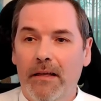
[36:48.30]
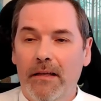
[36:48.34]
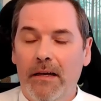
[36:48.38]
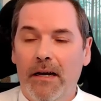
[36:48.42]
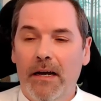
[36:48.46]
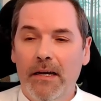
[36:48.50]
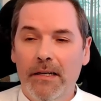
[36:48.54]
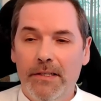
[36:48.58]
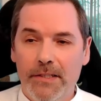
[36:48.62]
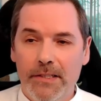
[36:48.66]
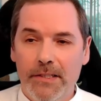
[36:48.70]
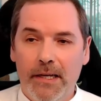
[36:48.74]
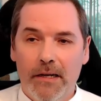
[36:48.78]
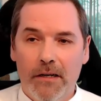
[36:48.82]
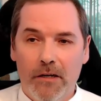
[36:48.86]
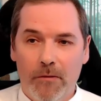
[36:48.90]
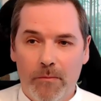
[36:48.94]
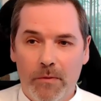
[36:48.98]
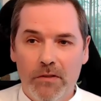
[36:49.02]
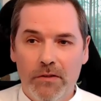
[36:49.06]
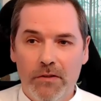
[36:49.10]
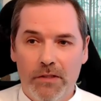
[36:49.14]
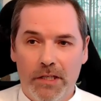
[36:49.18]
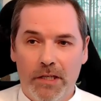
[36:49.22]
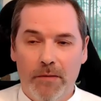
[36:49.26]

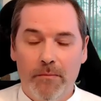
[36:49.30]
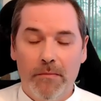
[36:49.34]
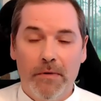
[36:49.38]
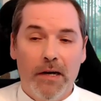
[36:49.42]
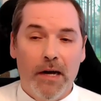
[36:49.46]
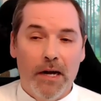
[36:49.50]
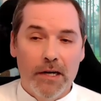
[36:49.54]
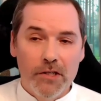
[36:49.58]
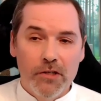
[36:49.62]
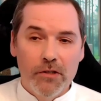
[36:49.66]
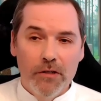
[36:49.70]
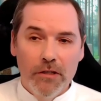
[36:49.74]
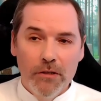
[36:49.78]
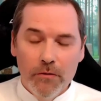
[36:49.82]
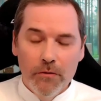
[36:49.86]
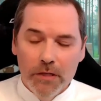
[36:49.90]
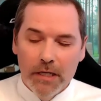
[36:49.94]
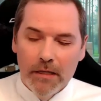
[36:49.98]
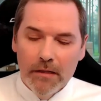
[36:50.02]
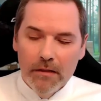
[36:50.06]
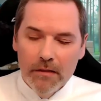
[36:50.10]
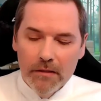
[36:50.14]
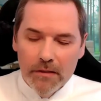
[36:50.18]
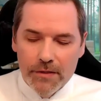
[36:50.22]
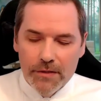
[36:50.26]
Actually, you
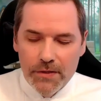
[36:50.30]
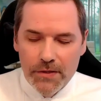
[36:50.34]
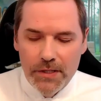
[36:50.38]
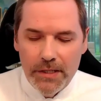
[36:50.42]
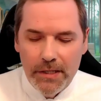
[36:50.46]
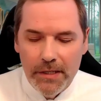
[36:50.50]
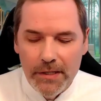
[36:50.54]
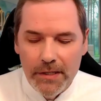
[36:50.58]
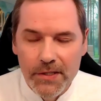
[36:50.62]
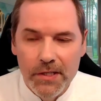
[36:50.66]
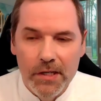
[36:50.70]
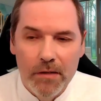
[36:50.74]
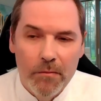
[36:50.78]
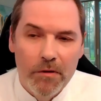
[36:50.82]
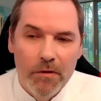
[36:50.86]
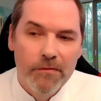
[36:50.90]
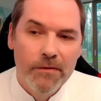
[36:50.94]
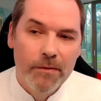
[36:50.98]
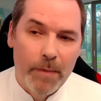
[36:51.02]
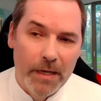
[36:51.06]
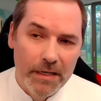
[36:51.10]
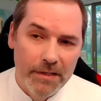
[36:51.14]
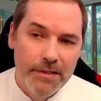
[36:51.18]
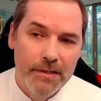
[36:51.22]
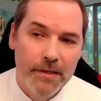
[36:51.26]
can see some of
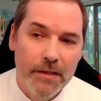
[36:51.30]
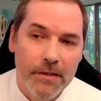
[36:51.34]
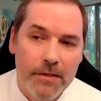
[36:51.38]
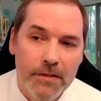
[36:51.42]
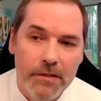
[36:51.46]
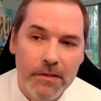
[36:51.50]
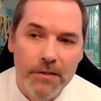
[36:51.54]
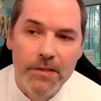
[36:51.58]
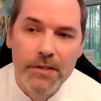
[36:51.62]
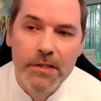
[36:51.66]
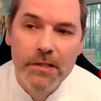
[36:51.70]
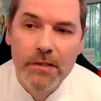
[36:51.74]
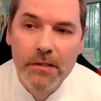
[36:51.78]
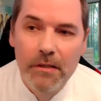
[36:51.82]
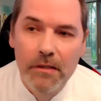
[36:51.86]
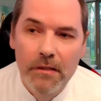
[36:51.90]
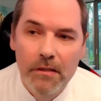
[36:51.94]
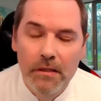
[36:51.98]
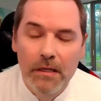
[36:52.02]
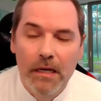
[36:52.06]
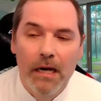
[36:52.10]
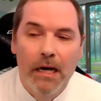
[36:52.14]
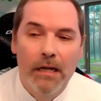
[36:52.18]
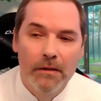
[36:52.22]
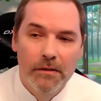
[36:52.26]
my sessions
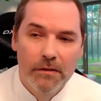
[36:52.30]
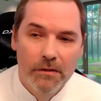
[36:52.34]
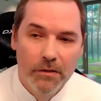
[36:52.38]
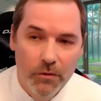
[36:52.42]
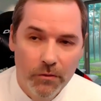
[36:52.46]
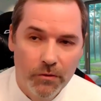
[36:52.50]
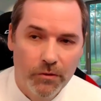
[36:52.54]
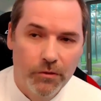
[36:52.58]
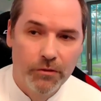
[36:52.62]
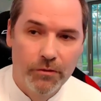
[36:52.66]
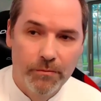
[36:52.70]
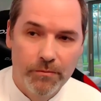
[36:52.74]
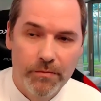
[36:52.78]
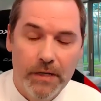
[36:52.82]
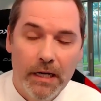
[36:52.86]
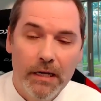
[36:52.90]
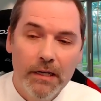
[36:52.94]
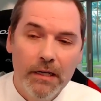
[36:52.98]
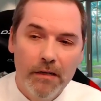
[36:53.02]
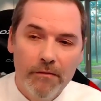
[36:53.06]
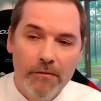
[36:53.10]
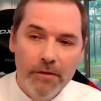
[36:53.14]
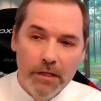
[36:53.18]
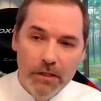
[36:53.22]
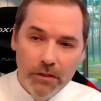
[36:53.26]
on YouTube. I
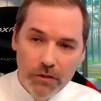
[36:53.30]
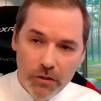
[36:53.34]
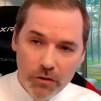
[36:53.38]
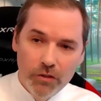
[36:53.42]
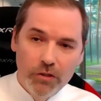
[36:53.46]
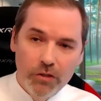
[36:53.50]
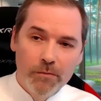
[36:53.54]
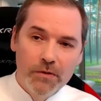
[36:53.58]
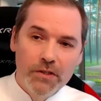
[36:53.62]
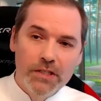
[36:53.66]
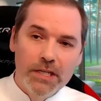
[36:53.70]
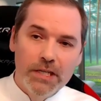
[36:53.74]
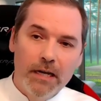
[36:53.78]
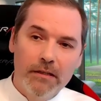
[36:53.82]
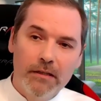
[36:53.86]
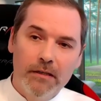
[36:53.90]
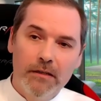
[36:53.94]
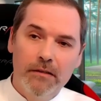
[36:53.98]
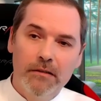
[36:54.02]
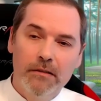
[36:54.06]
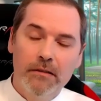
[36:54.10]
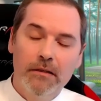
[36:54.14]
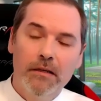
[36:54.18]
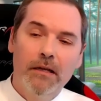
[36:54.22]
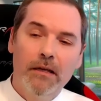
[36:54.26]
have a YouTube
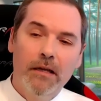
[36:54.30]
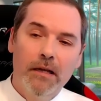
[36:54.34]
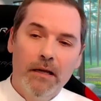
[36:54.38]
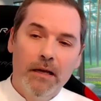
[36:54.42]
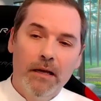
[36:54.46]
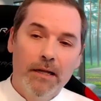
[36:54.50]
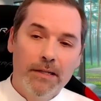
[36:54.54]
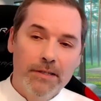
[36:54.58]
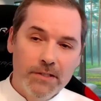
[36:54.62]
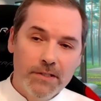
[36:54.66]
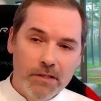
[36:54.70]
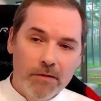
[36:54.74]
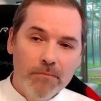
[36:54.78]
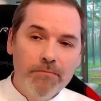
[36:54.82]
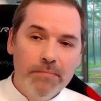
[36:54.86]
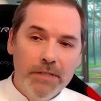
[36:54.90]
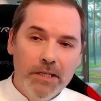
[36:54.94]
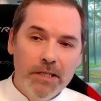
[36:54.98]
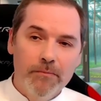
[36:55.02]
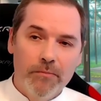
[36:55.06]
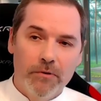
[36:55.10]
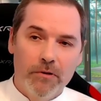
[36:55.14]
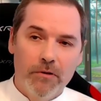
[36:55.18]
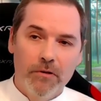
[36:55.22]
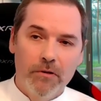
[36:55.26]
channel, and some
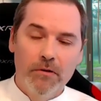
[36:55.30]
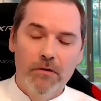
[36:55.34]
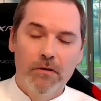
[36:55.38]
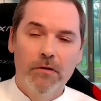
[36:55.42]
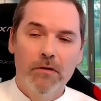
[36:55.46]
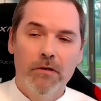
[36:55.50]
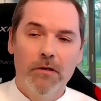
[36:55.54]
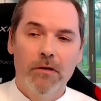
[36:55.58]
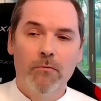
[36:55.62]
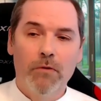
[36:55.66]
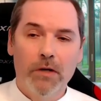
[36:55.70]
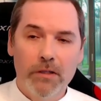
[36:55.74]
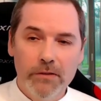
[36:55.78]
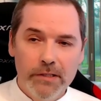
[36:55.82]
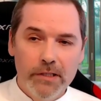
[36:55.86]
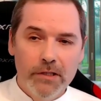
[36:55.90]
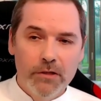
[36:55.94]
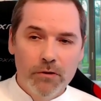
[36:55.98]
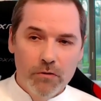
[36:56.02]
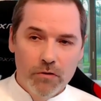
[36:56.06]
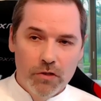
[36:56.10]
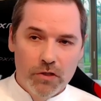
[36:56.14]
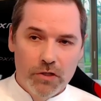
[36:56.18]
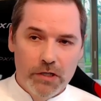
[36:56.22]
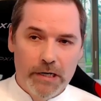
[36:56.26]
people wanted
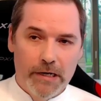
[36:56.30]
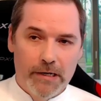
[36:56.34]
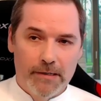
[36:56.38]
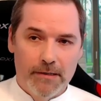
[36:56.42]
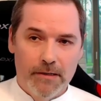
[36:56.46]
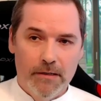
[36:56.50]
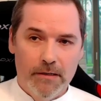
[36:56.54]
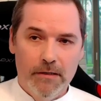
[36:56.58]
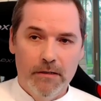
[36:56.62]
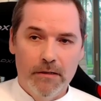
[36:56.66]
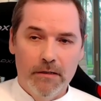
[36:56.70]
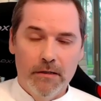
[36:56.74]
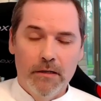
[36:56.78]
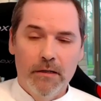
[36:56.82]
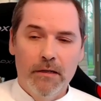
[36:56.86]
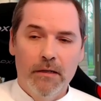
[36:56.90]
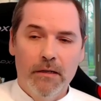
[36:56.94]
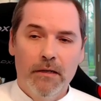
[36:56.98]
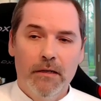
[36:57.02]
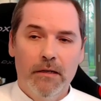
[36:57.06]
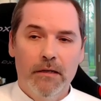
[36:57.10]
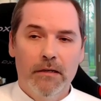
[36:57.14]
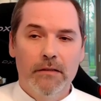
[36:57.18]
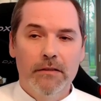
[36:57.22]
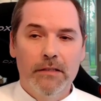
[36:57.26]
to share
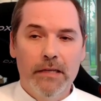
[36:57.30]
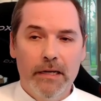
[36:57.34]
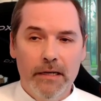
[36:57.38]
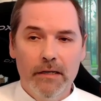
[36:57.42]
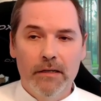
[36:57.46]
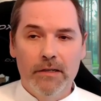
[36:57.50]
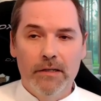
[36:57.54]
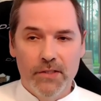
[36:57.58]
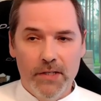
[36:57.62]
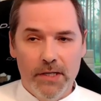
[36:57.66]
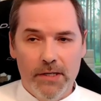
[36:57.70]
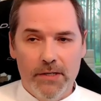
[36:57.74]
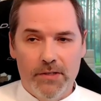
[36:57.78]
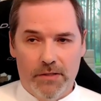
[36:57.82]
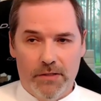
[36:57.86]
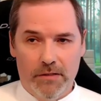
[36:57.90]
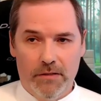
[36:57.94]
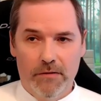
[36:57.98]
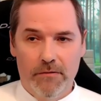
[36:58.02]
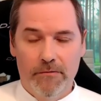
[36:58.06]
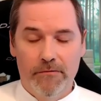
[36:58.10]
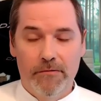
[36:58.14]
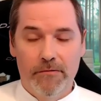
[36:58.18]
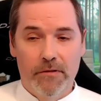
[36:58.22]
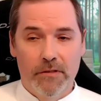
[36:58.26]
their
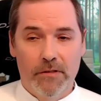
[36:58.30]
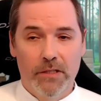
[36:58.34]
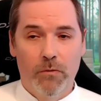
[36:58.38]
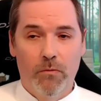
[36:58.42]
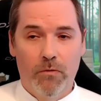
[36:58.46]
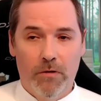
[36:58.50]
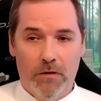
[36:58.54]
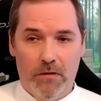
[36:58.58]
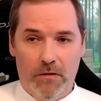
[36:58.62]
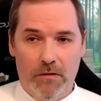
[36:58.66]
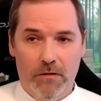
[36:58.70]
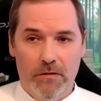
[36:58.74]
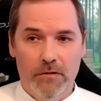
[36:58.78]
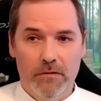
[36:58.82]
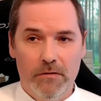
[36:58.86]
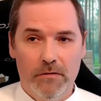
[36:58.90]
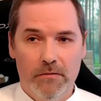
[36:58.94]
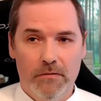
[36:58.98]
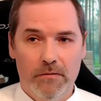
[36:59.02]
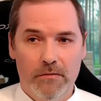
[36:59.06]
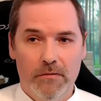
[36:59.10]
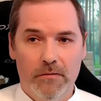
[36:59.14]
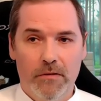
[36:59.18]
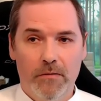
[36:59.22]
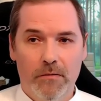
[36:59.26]
session for the world
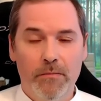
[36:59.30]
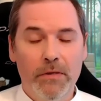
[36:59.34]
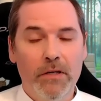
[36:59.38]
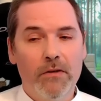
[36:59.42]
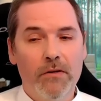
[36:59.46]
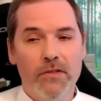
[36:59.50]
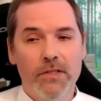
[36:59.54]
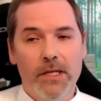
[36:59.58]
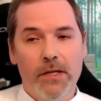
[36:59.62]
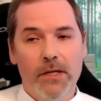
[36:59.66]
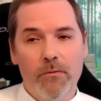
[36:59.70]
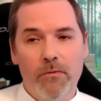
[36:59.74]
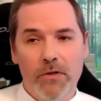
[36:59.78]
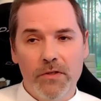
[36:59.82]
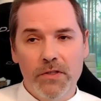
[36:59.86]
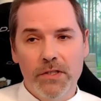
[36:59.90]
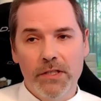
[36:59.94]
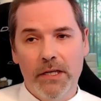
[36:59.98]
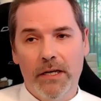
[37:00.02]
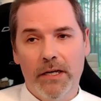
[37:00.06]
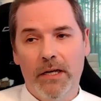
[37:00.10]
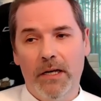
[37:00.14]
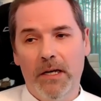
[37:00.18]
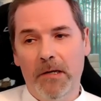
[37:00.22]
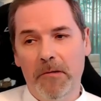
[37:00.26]
because there was
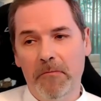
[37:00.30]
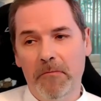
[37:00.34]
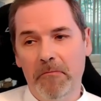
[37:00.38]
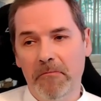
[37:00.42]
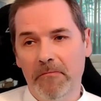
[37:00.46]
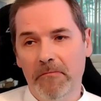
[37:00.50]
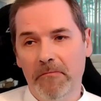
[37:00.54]
a